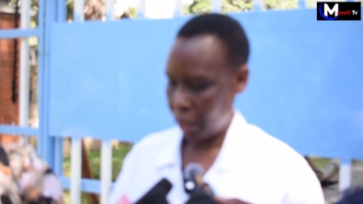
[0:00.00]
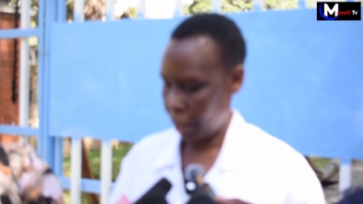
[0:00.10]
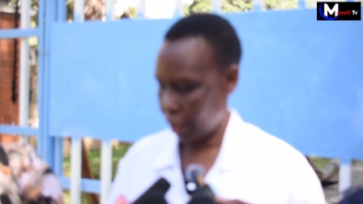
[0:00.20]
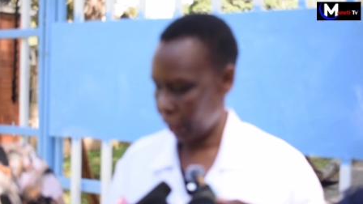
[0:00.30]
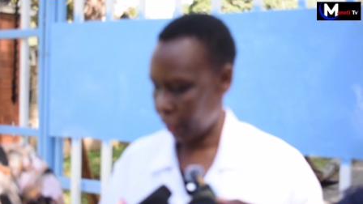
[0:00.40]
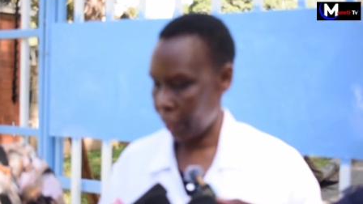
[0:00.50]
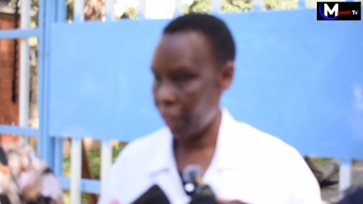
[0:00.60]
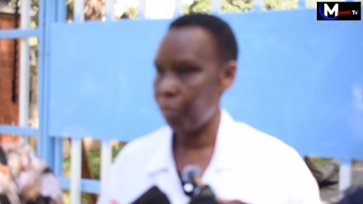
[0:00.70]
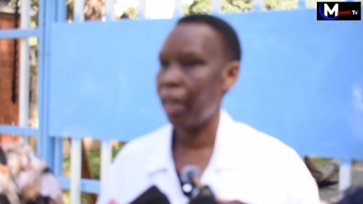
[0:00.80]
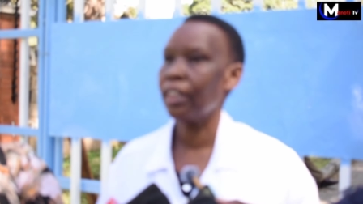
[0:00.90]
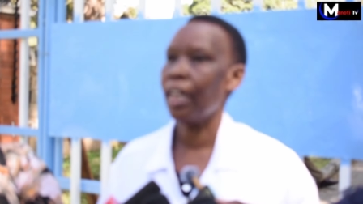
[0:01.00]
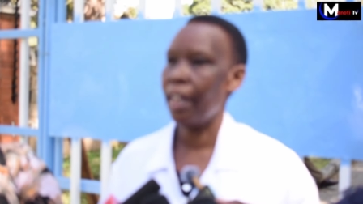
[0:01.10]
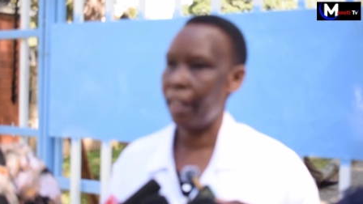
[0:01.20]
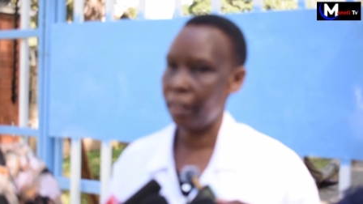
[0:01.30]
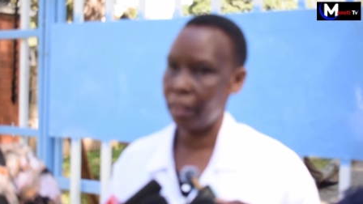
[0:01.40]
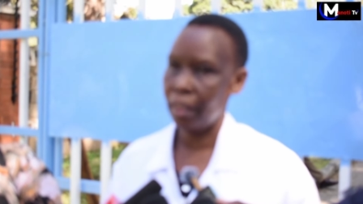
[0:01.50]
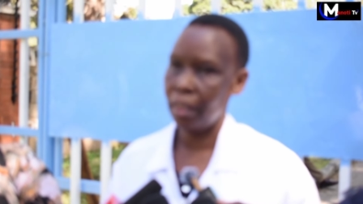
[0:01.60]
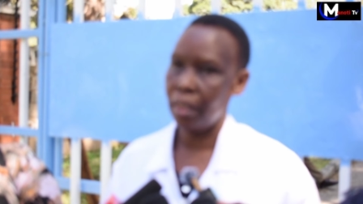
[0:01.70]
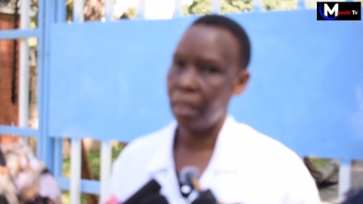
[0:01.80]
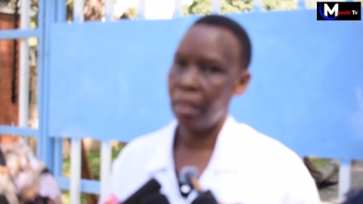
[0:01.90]
the drugs are here plus others,
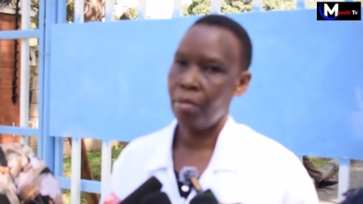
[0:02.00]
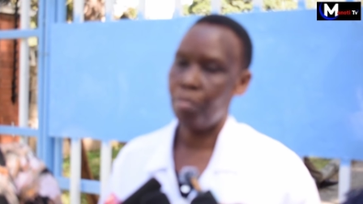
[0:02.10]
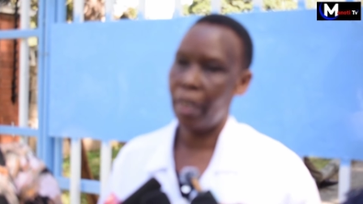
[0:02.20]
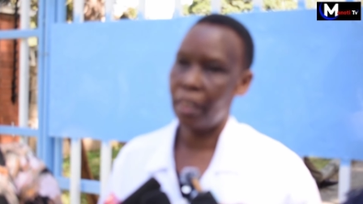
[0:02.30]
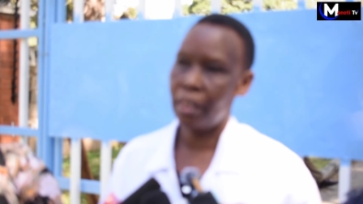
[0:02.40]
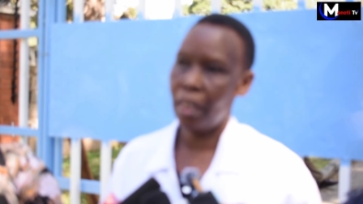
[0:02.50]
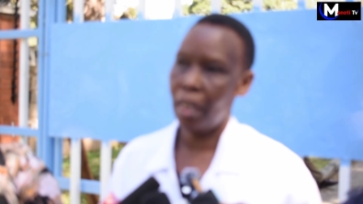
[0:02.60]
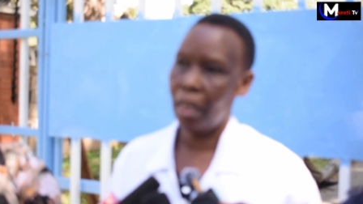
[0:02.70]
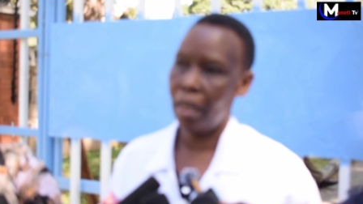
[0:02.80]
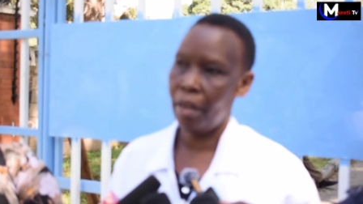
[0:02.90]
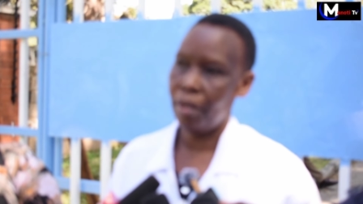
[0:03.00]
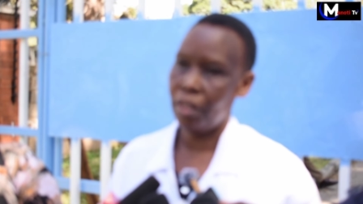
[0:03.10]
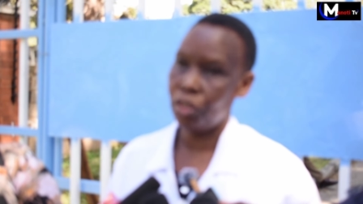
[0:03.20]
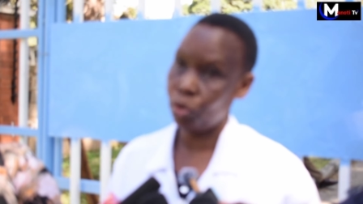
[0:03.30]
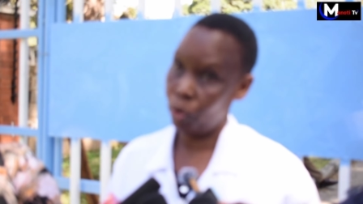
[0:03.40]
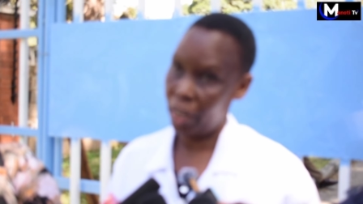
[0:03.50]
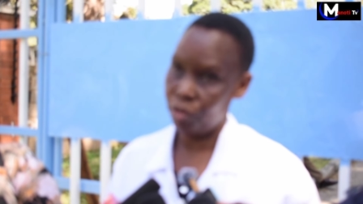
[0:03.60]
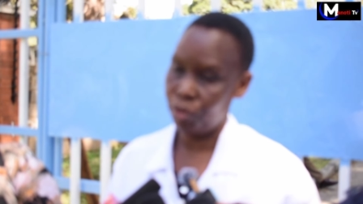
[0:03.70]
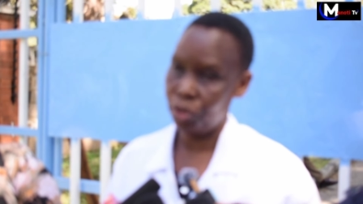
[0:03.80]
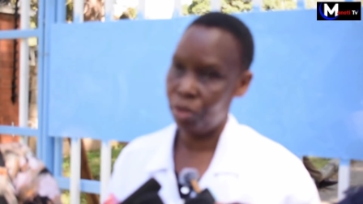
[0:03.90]
but uh, it's so
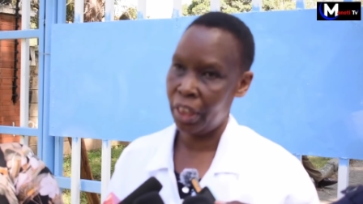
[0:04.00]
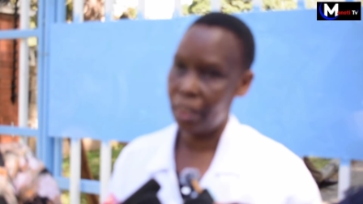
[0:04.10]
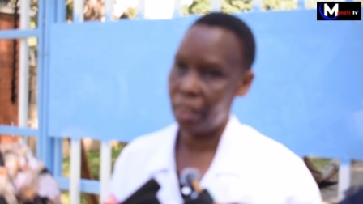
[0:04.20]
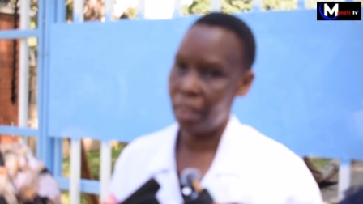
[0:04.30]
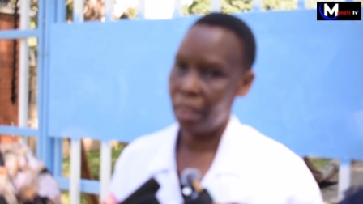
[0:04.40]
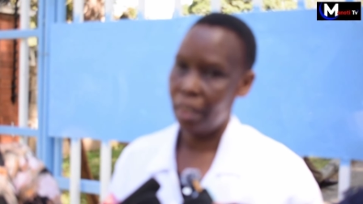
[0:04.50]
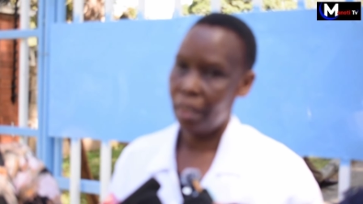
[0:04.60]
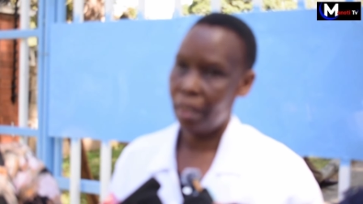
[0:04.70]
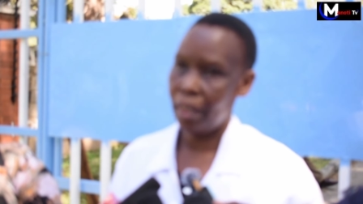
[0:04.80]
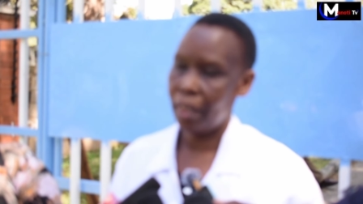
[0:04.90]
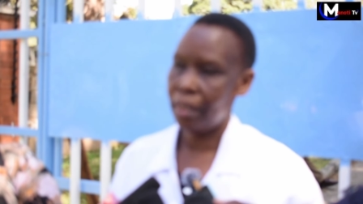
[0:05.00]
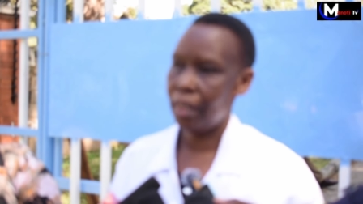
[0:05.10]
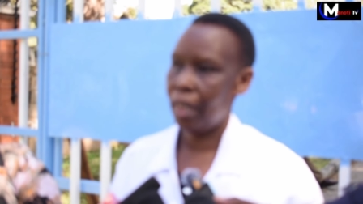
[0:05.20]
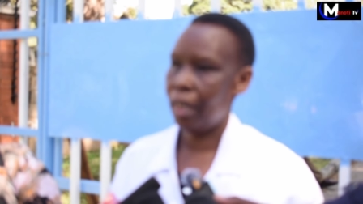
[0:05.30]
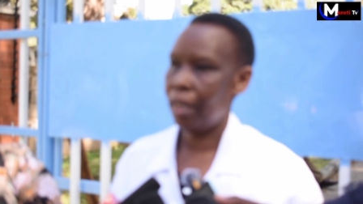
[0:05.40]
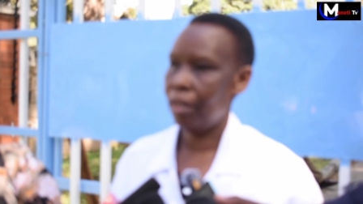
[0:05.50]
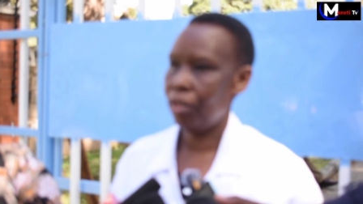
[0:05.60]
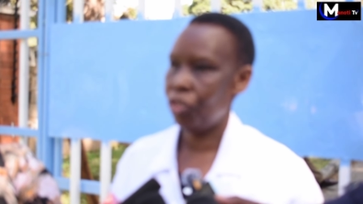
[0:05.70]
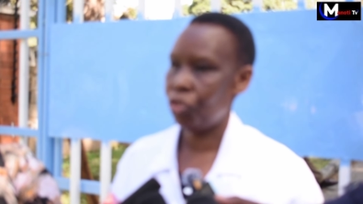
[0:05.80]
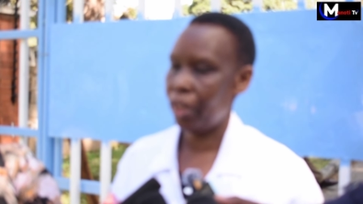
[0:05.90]
unfortunate that uh,
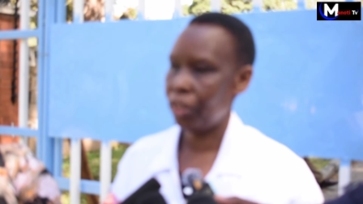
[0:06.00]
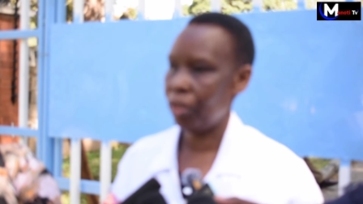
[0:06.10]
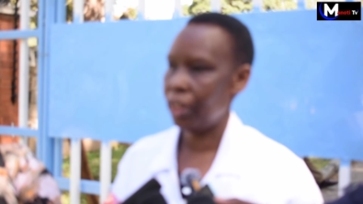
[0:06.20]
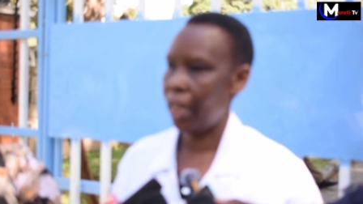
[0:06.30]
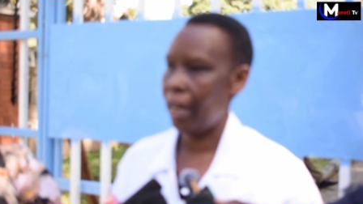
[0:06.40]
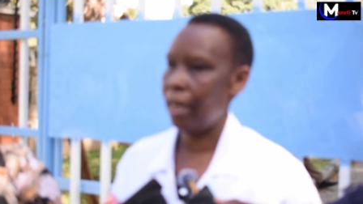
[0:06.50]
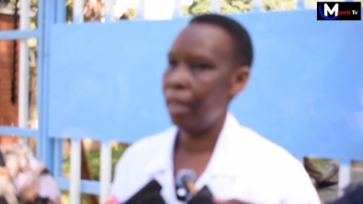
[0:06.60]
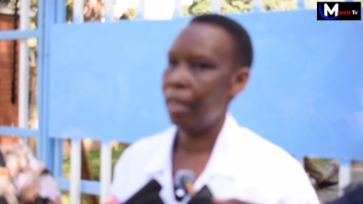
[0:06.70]
instructions are